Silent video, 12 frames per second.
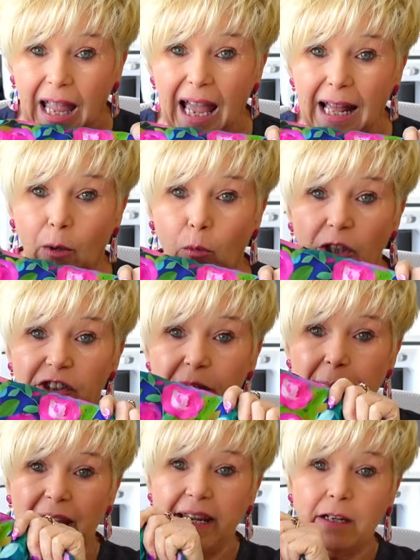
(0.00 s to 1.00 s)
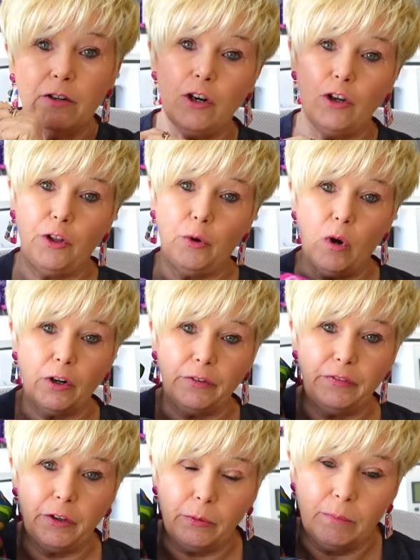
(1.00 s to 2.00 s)
And I want to make another one
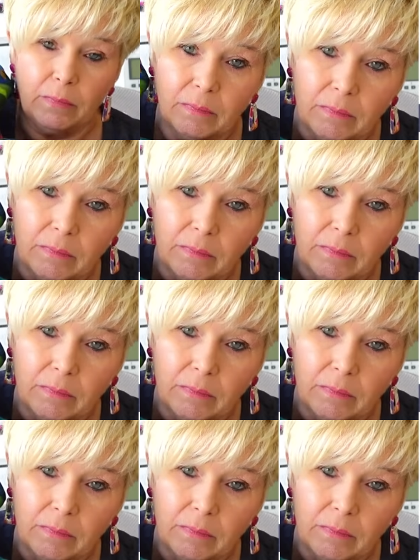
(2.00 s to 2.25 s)
of them